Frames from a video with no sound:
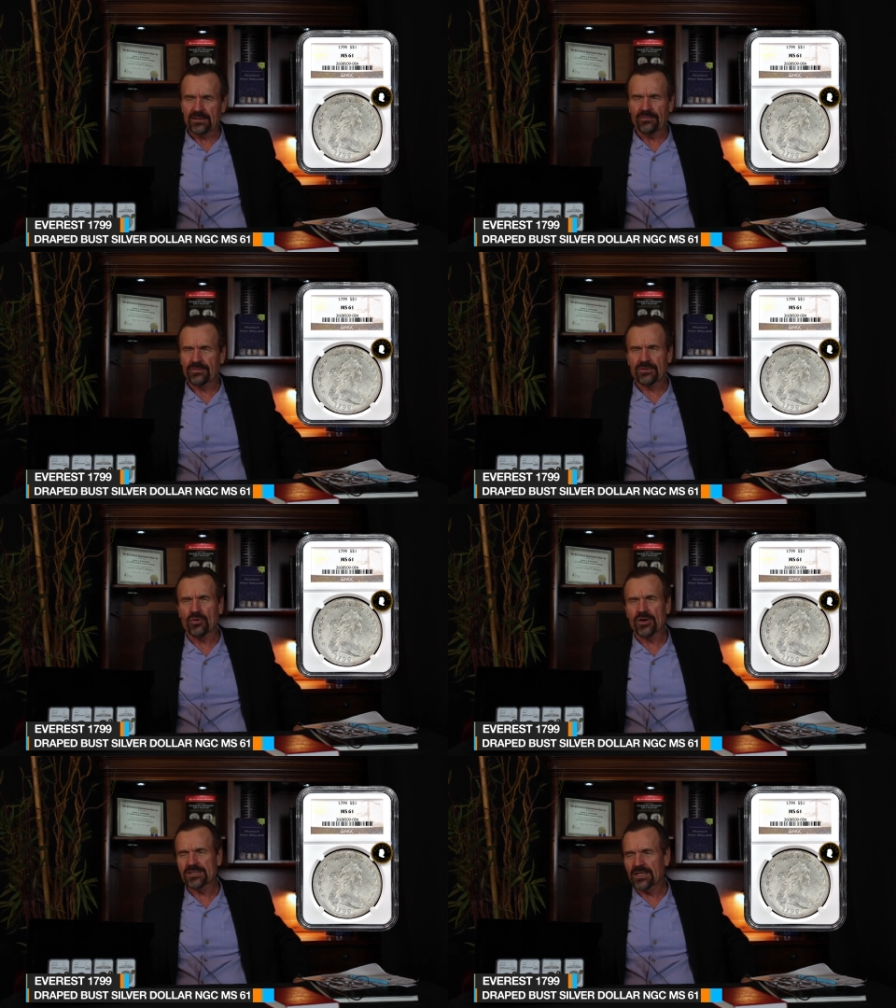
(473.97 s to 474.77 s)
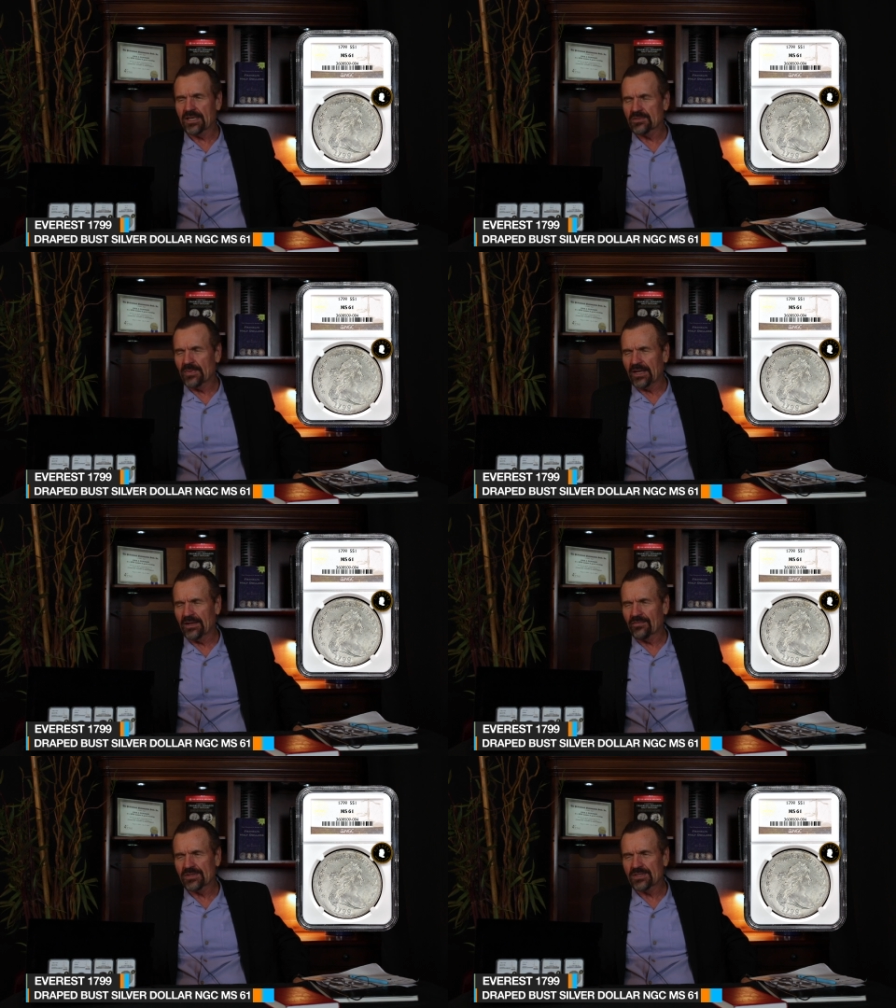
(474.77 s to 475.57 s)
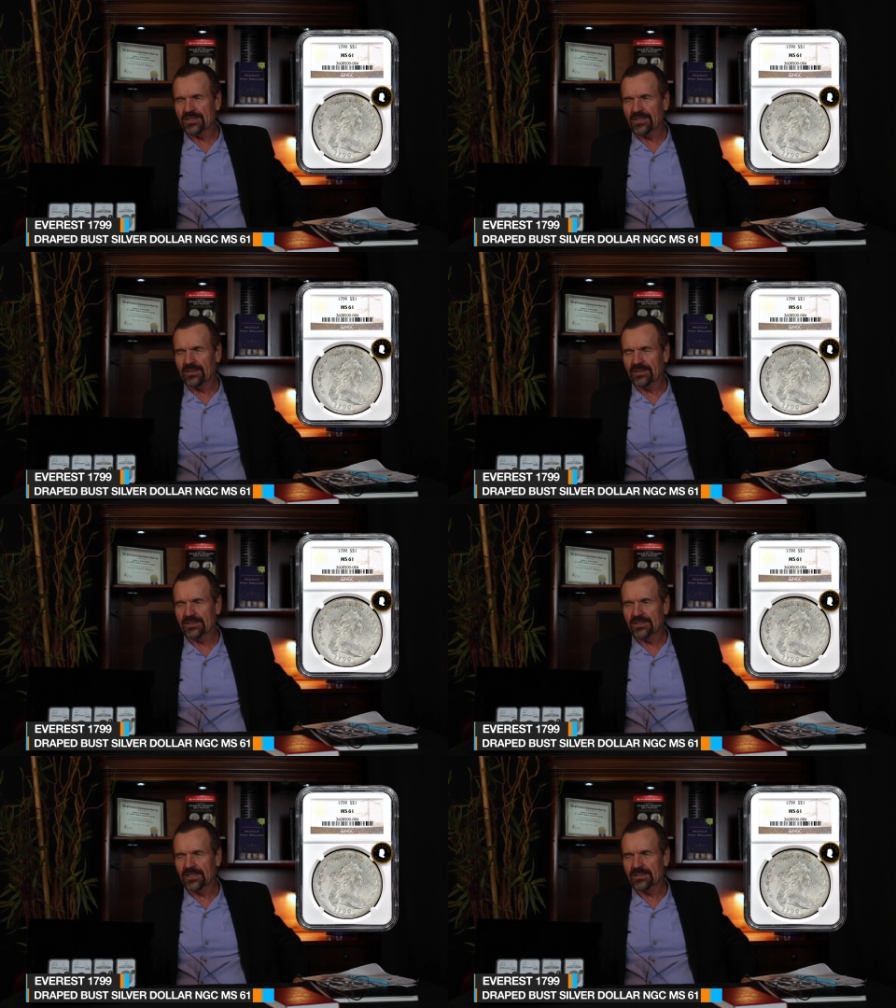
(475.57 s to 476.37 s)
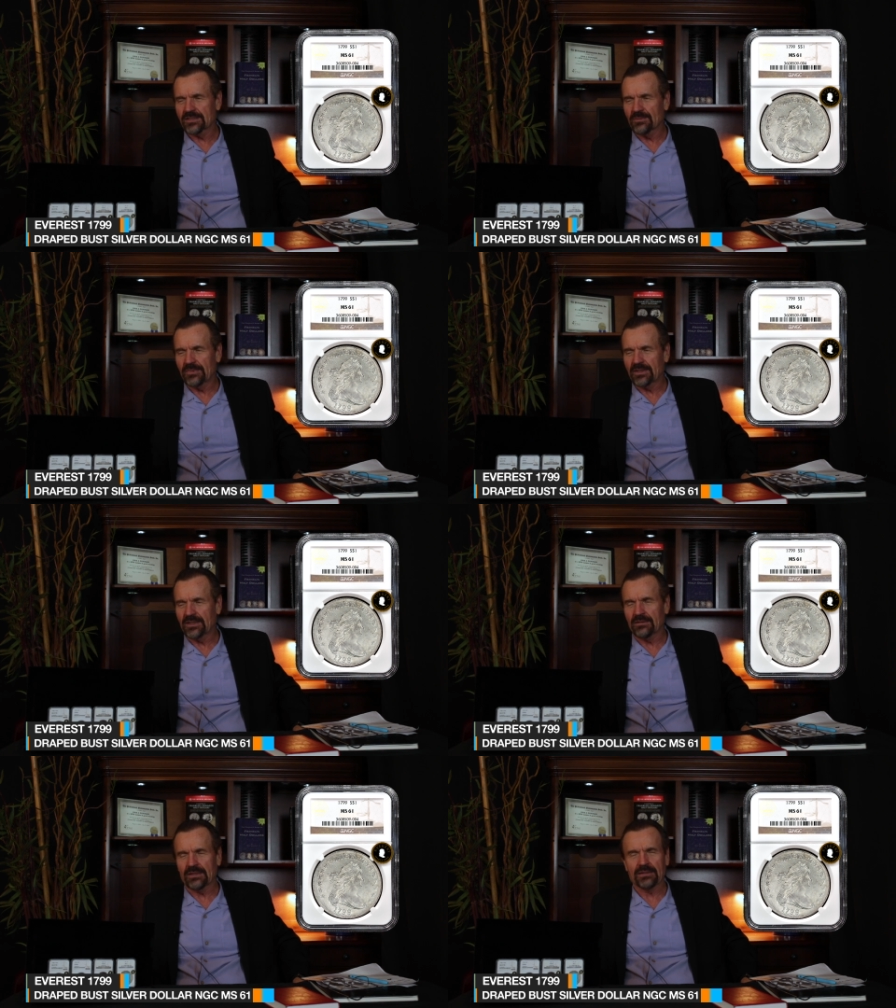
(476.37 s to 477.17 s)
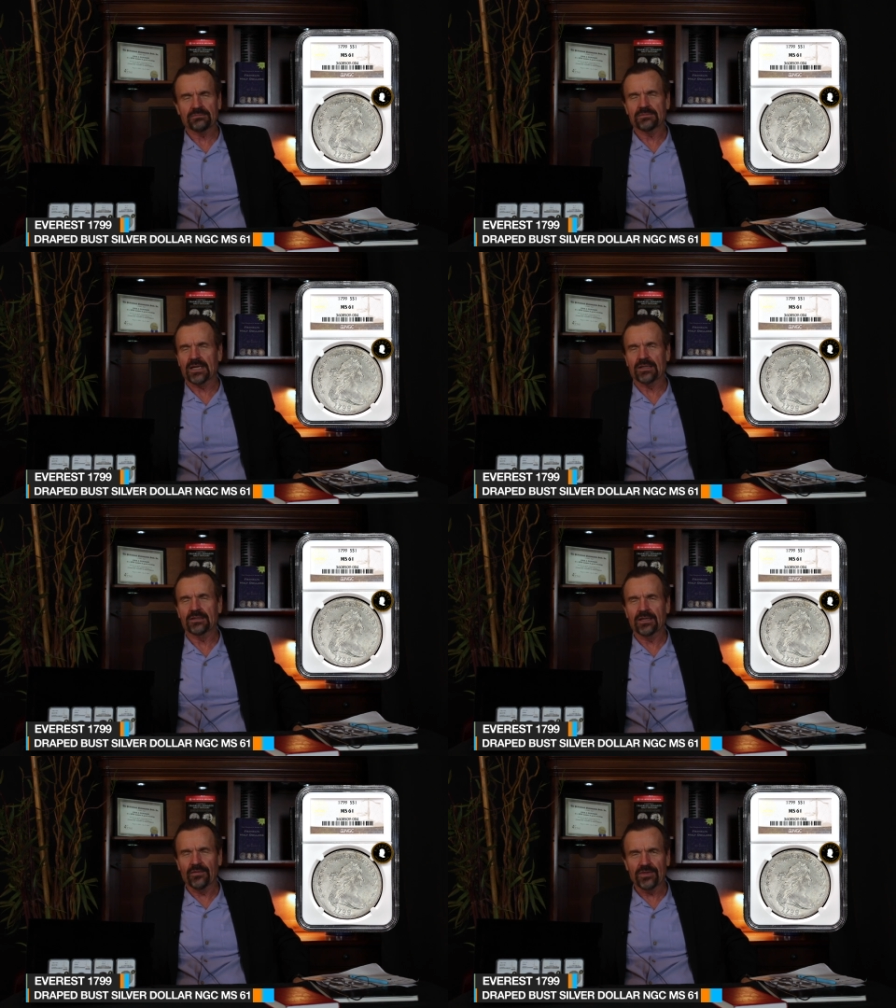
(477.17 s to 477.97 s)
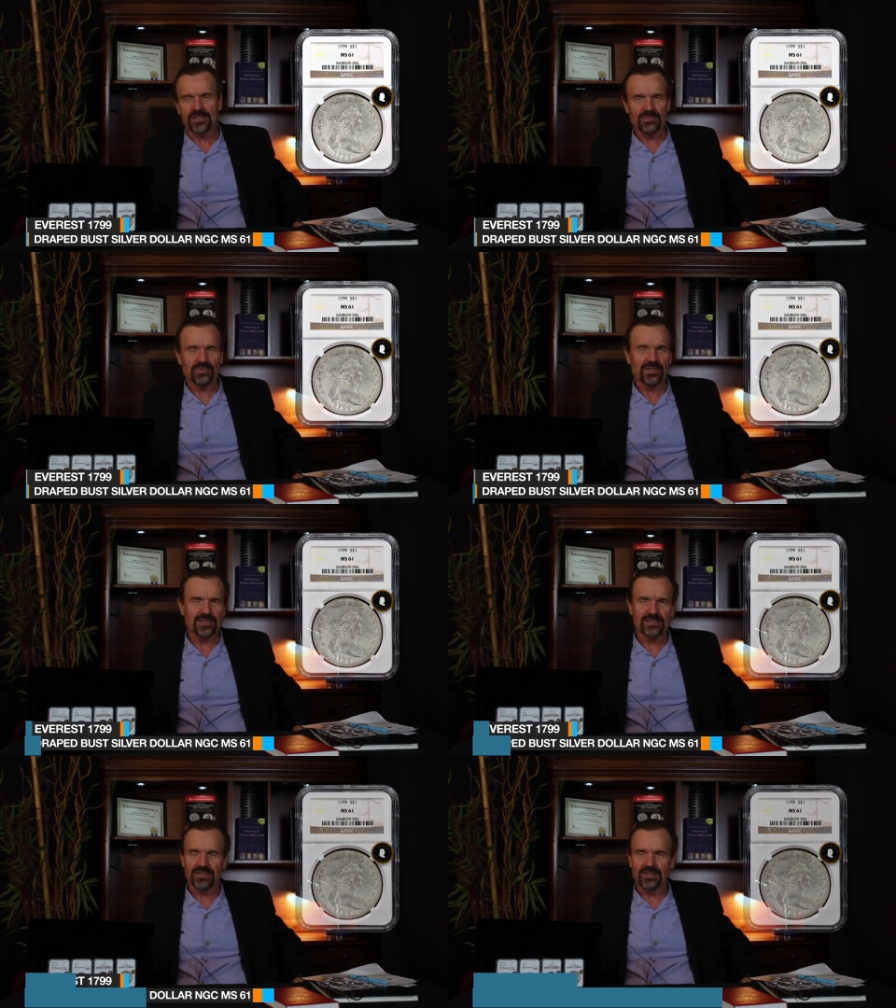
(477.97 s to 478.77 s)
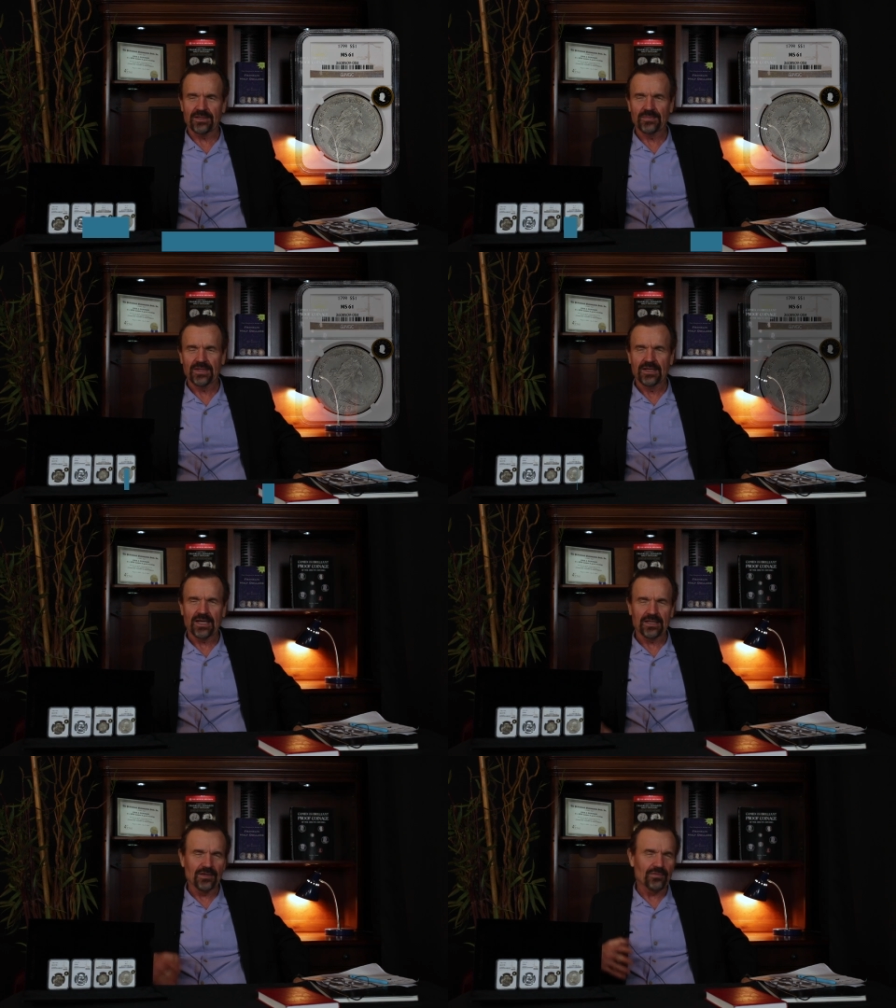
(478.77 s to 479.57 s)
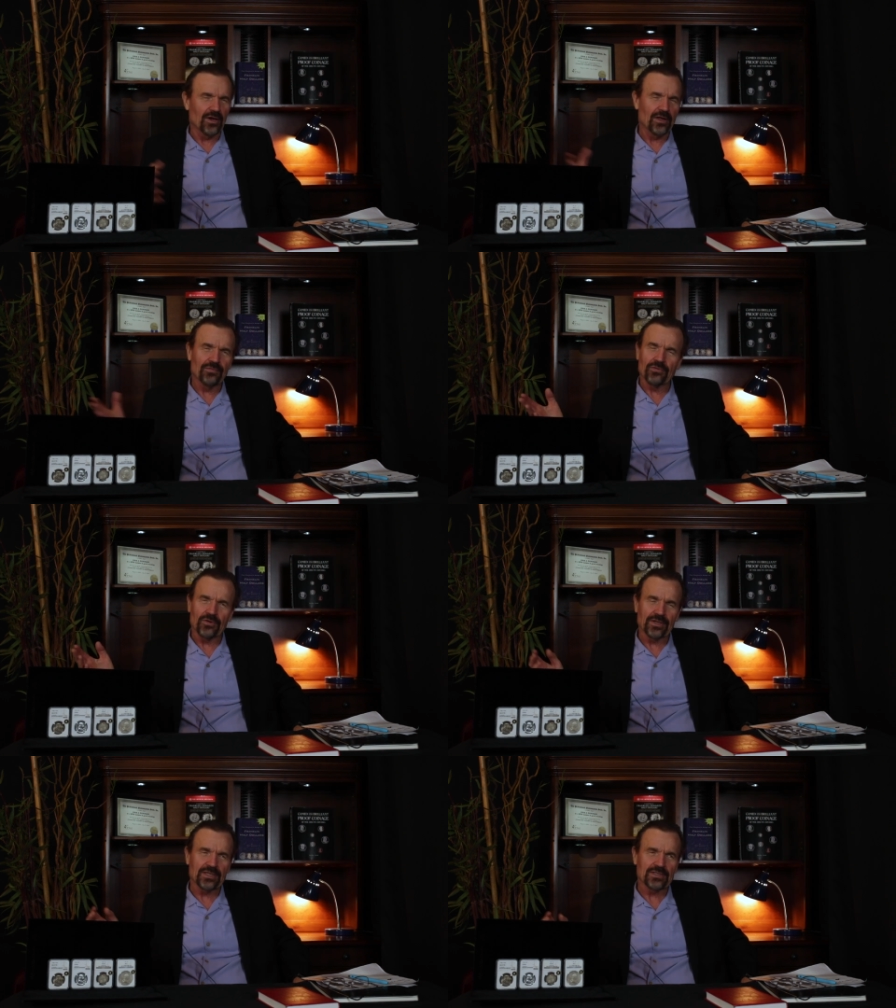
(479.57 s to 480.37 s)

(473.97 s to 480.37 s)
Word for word: Of course, it gets my Everest seal. It's just, um, you know, I, I love this piece. Uh, I love all four of